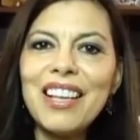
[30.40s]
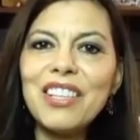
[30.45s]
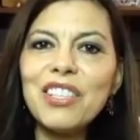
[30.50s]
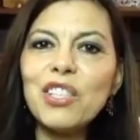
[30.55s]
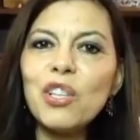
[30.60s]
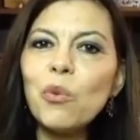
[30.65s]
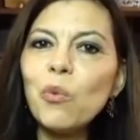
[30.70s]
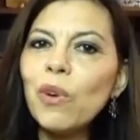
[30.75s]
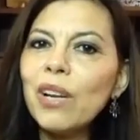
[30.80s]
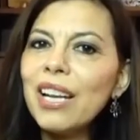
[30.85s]

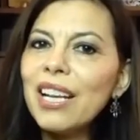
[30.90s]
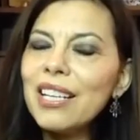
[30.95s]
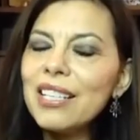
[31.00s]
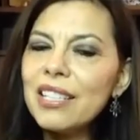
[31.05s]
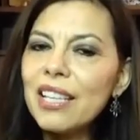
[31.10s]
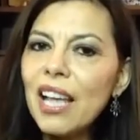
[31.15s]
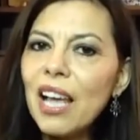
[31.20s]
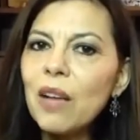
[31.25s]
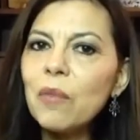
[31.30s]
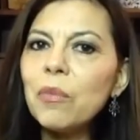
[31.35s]
So one
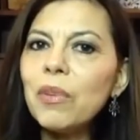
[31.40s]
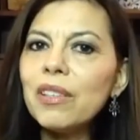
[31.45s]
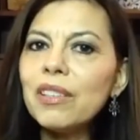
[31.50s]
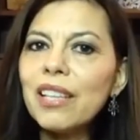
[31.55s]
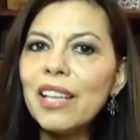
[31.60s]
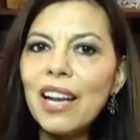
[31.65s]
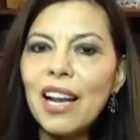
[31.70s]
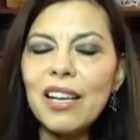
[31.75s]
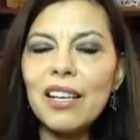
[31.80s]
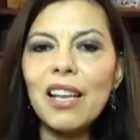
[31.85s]
example
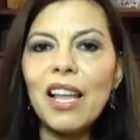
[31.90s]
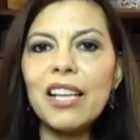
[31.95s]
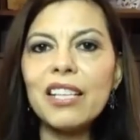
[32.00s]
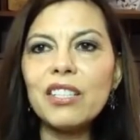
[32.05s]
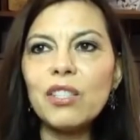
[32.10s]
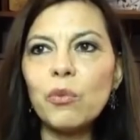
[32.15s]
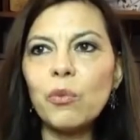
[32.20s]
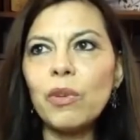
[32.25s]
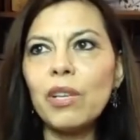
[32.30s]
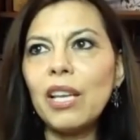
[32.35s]
that I'd
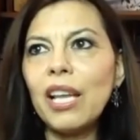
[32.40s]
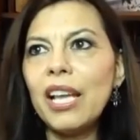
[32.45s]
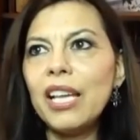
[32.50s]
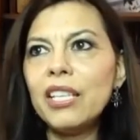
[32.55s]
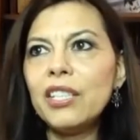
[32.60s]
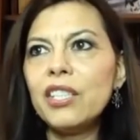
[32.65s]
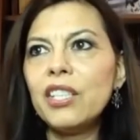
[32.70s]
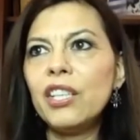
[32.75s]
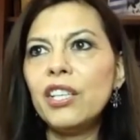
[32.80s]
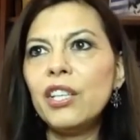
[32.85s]
like to
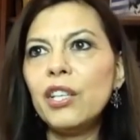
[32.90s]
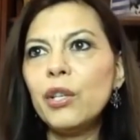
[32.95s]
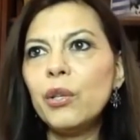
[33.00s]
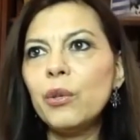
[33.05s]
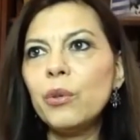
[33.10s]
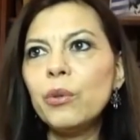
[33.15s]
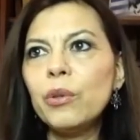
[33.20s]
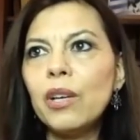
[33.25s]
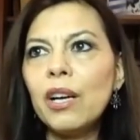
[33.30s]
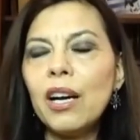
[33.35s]
relate to
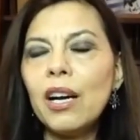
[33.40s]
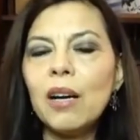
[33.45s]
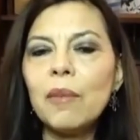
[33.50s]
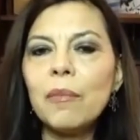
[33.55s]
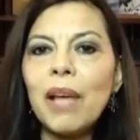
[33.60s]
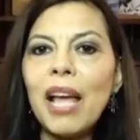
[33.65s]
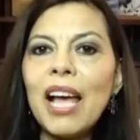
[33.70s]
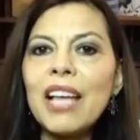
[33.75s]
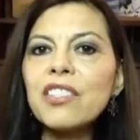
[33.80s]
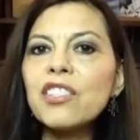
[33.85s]
you
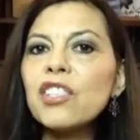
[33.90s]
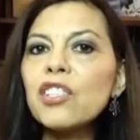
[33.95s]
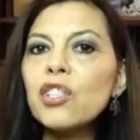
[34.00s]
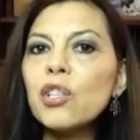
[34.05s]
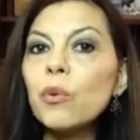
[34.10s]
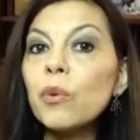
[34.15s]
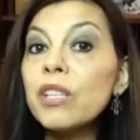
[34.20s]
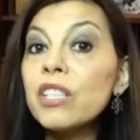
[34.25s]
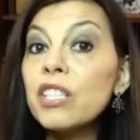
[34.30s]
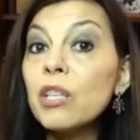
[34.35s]
has to
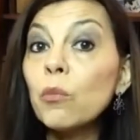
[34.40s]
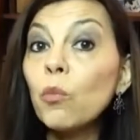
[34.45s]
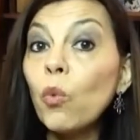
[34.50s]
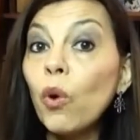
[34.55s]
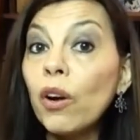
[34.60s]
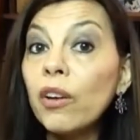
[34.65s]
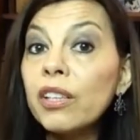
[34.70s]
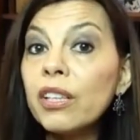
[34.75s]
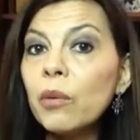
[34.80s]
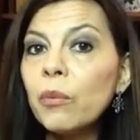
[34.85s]
do with some
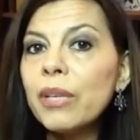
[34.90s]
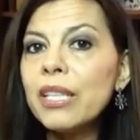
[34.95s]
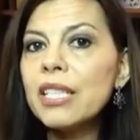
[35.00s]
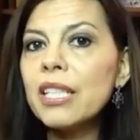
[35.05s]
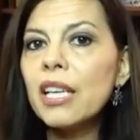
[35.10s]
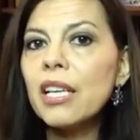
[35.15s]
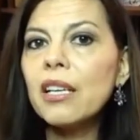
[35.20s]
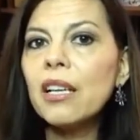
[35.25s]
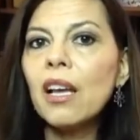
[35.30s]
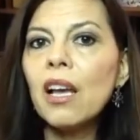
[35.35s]
work that we
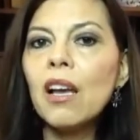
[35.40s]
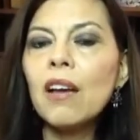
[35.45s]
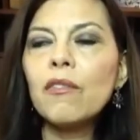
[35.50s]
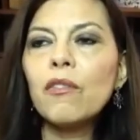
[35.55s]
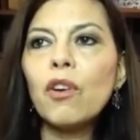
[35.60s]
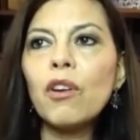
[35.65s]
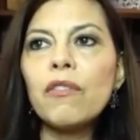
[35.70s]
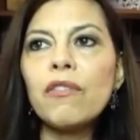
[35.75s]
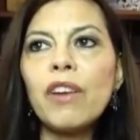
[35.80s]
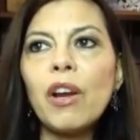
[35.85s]
did
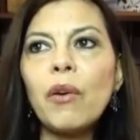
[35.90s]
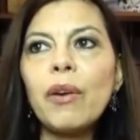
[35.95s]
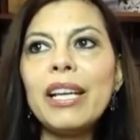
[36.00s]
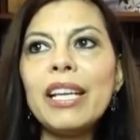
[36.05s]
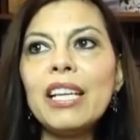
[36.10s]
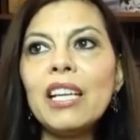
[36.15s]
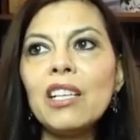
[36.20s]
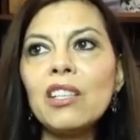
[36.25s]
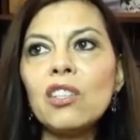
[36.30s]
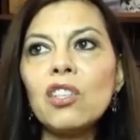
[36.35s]
for a
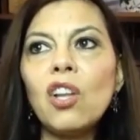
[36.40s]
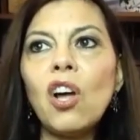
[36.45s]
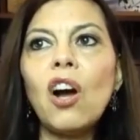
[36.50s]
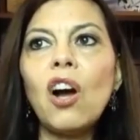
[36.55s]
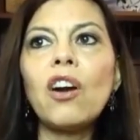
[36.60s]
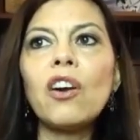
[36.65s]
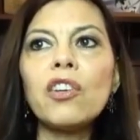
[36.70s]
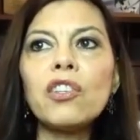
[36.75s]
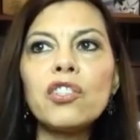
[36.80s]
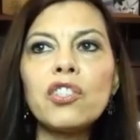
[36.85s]
very
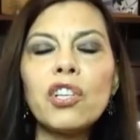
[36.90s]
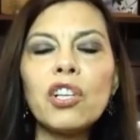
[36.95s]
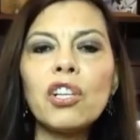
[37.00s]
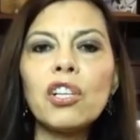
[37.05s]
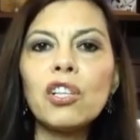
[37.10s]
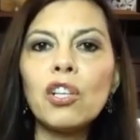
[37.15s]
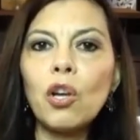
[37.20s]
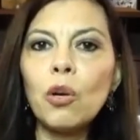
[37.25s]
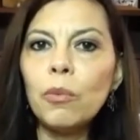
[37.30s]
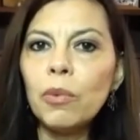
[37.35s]
large
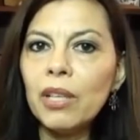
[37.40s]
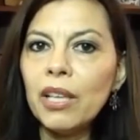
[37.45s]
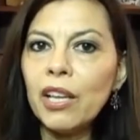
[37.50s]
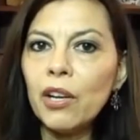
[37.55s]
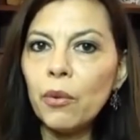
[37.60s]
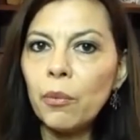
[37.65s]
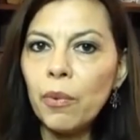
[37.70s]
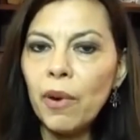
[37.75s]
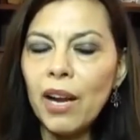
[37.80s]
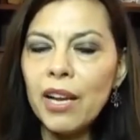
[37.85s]
global
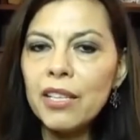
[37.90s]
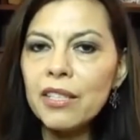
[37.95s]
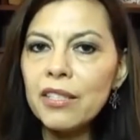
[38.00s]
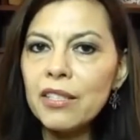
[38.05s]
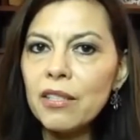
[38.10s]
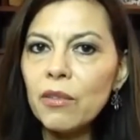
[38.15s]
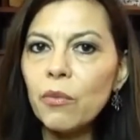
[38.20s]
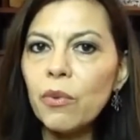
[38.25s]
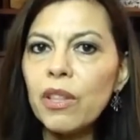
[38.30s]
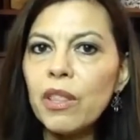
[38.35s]

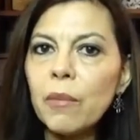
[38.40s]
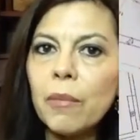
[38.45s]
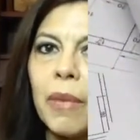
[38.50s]
enterprise with